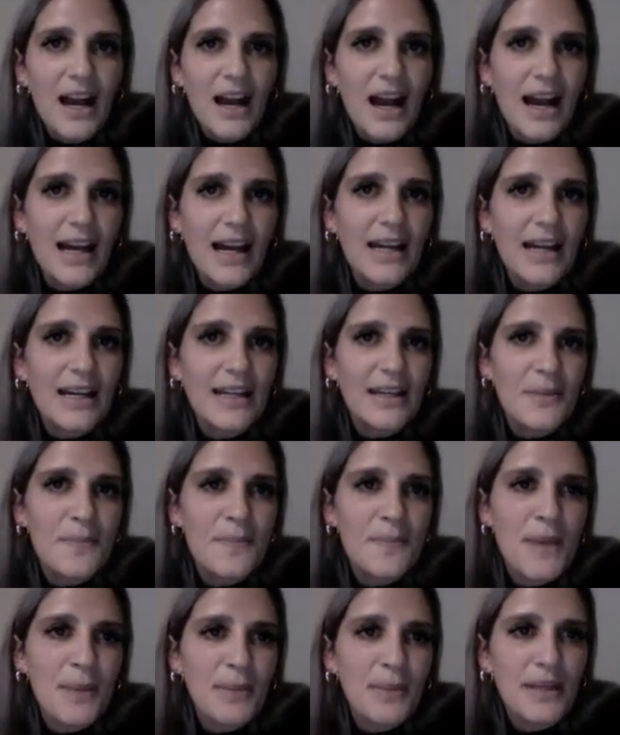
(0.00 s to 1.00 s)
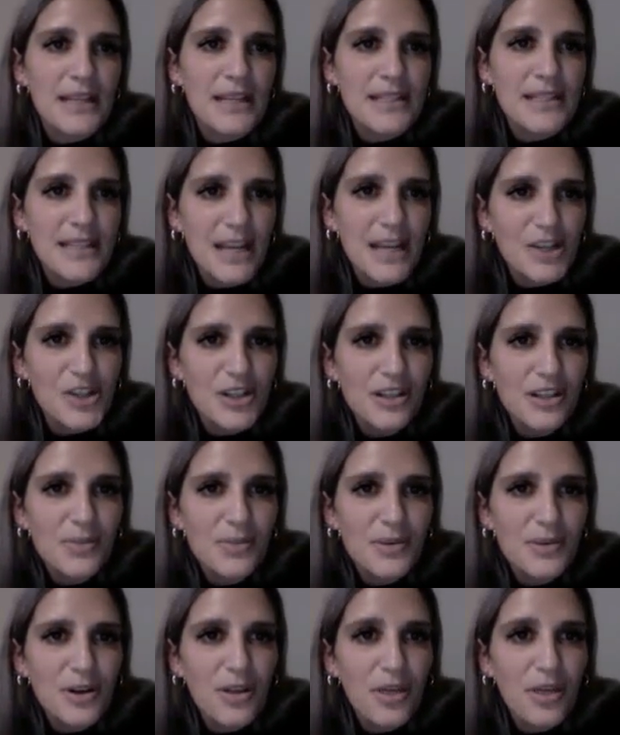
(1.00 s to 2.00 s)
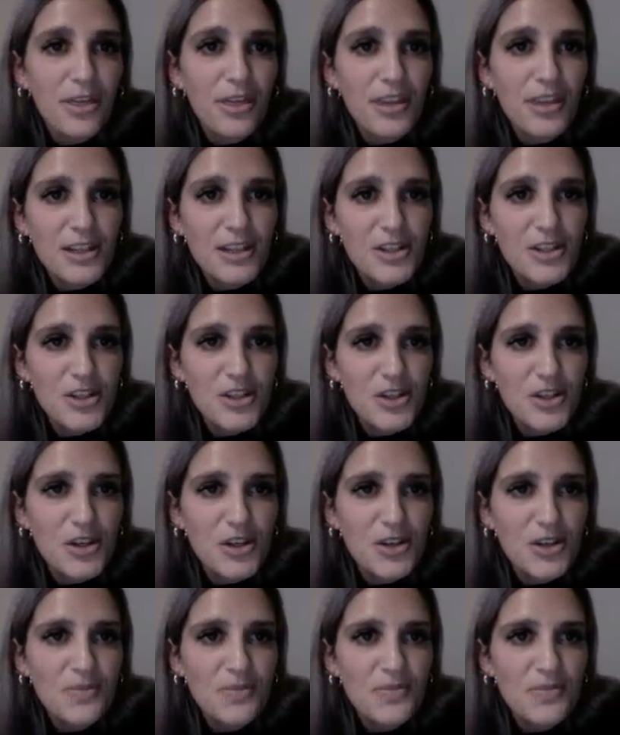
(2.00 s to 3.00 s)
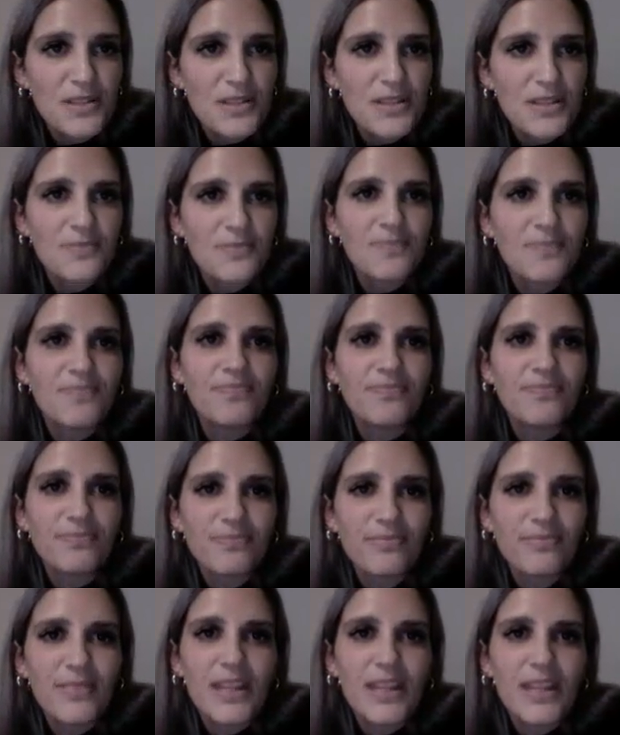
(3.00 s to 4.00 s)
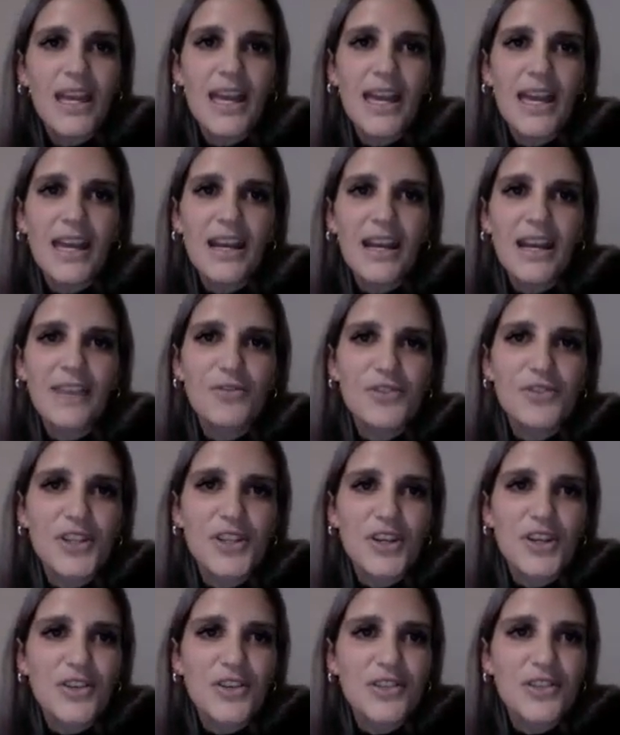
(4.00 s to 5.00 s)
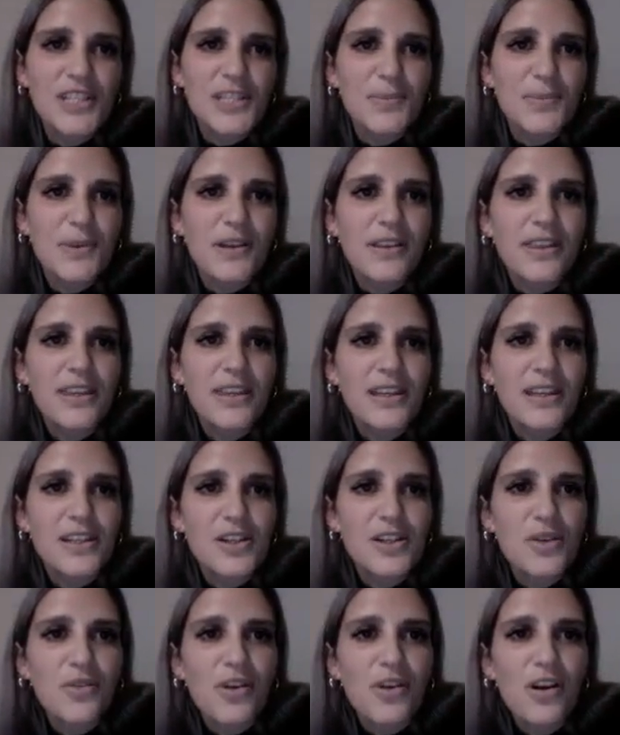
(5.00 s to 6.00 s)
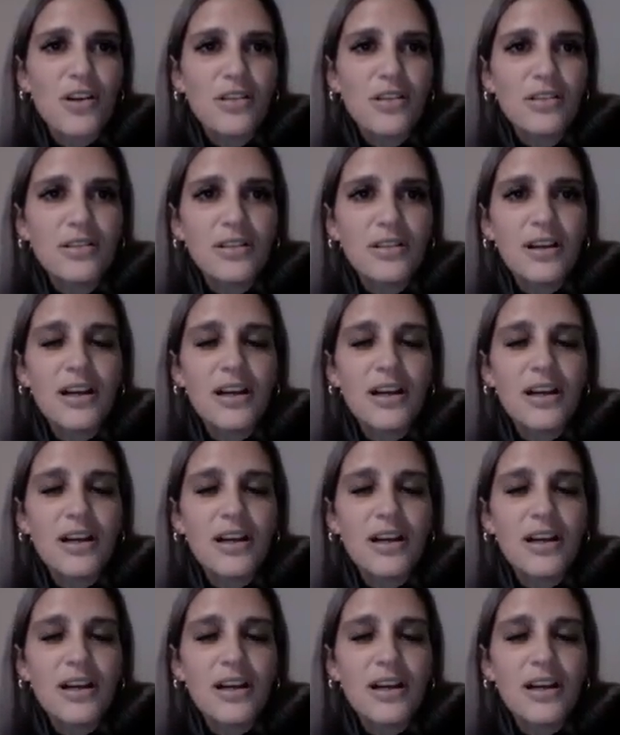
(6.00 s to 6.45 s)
I'm going to touch a little bit on theatre terms, and I've also spelled theatre wrong.